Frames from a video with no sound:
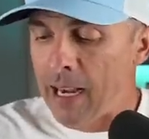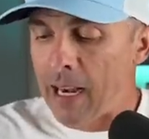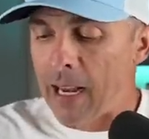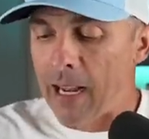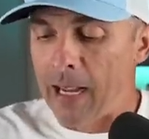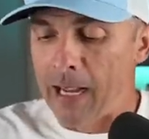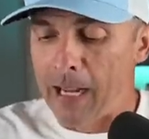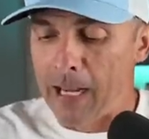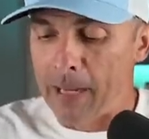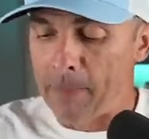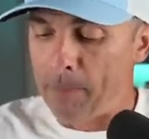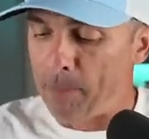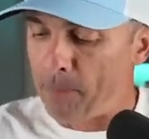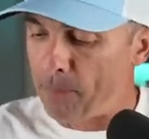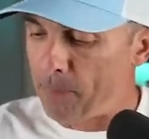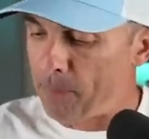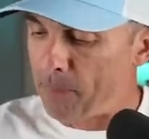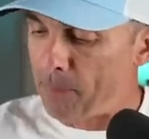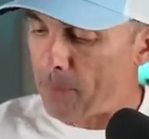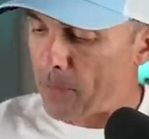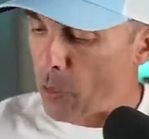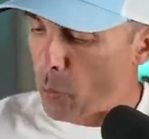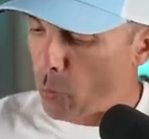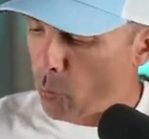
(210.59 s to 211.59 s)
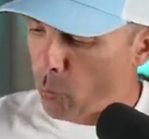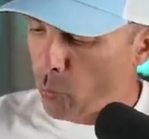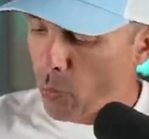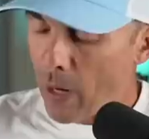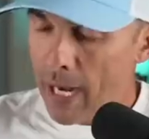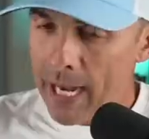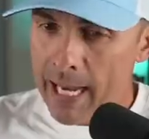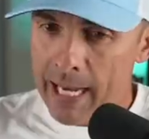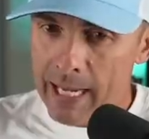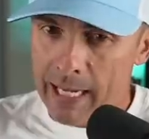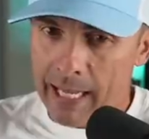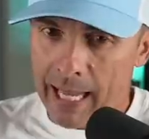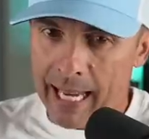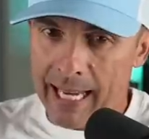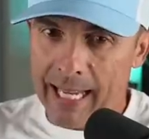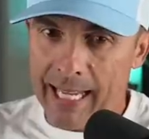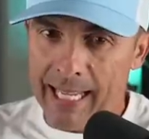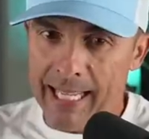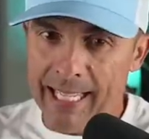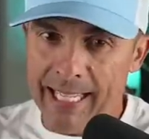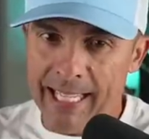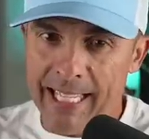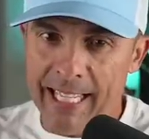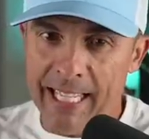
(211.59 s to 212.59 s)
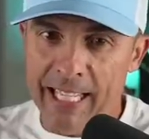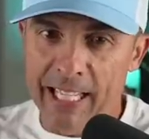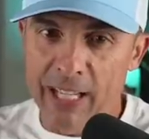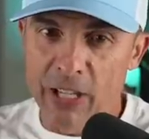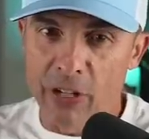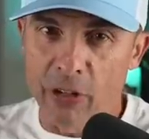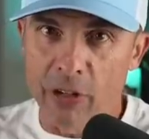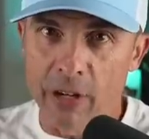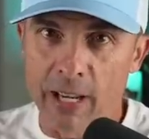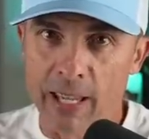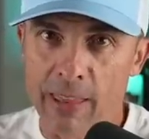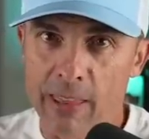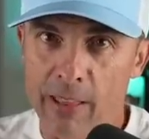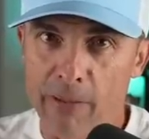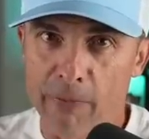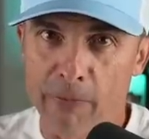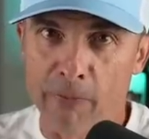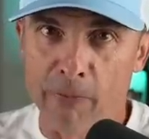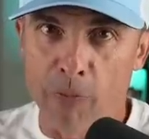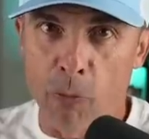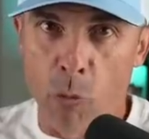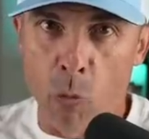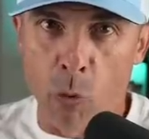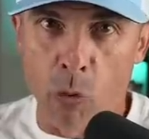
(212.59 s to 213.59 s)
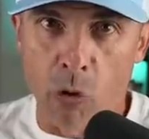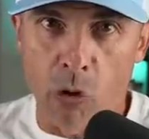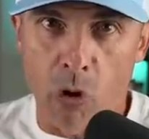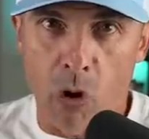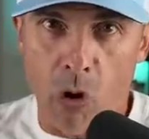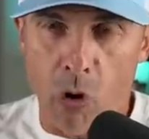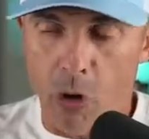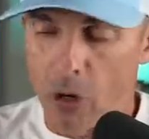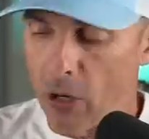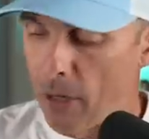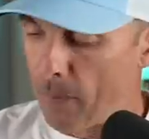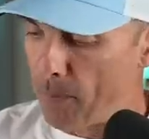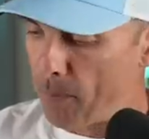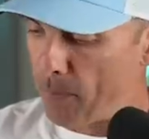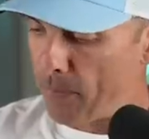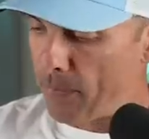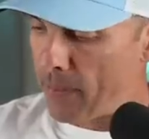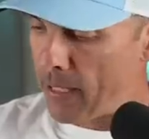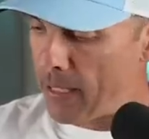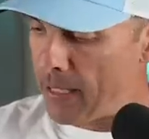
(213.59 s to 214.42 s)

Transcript: right like here in the forearm,